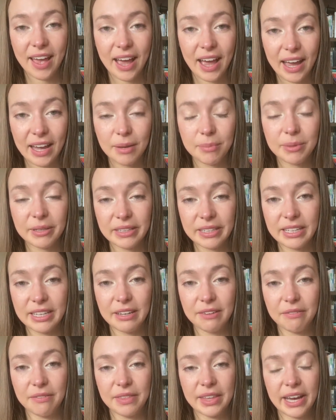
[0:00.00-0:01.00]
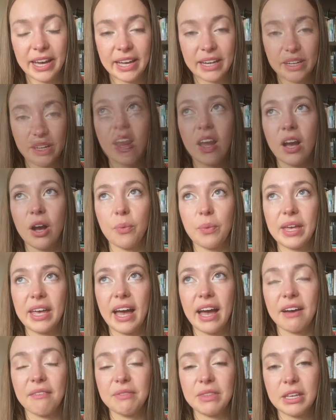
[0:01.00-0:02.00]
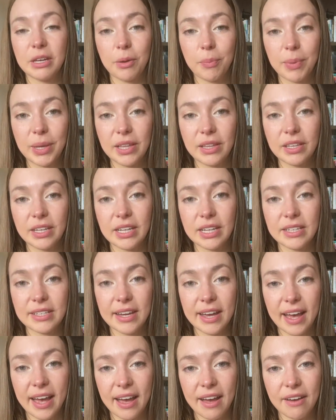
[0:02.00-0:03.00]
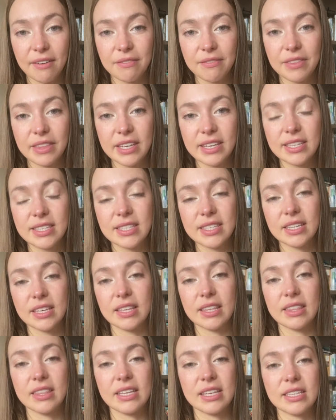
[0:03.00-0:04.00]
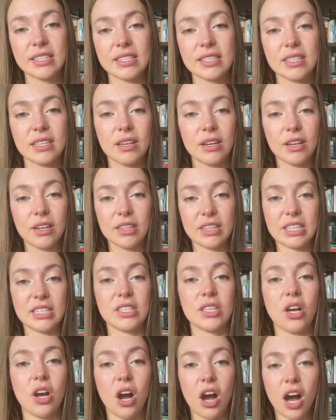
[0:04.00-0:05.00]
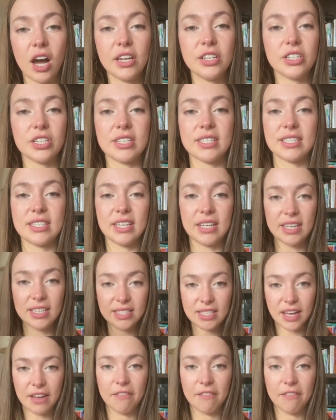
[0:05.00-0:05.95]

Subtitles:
I believe that we have the ability to have this consciousness